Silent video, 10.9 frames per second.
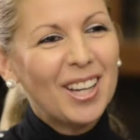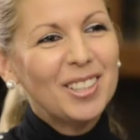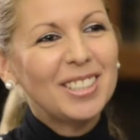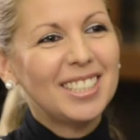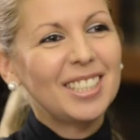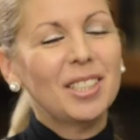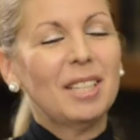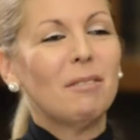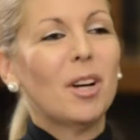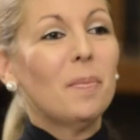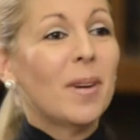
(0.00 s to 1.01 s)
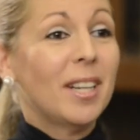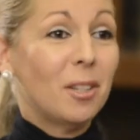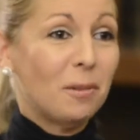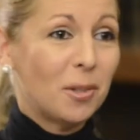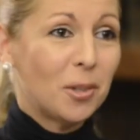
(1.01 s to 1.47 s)
how do you see the development and
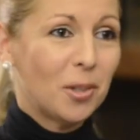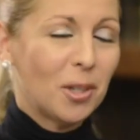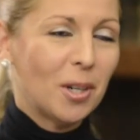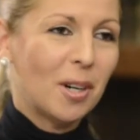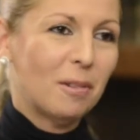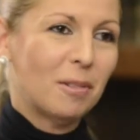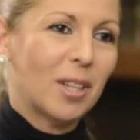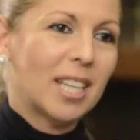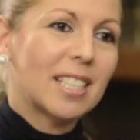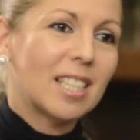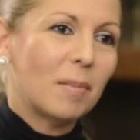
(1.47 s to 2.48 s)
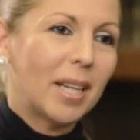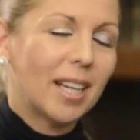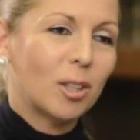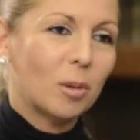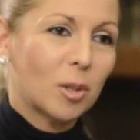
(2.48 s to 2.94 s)
the future of the Kesselman
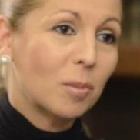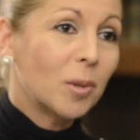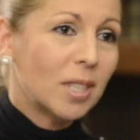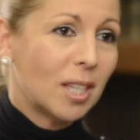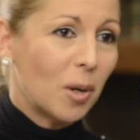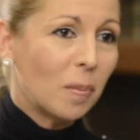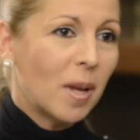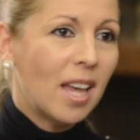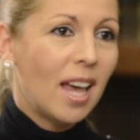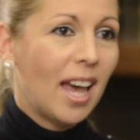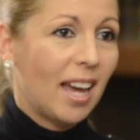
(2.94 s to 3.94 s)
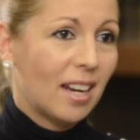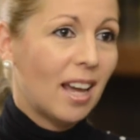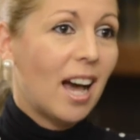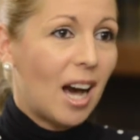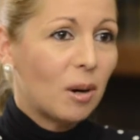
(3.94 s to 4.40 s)
Museum, and
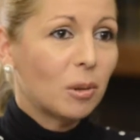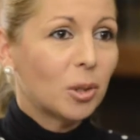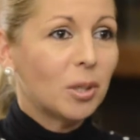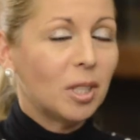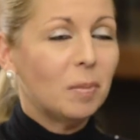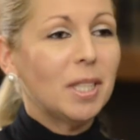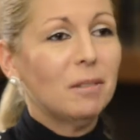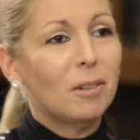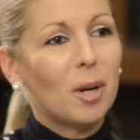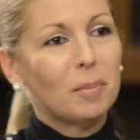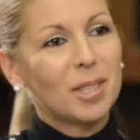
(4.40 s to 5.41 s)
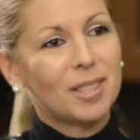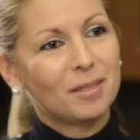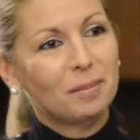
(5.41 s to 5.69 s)
how should it be developed?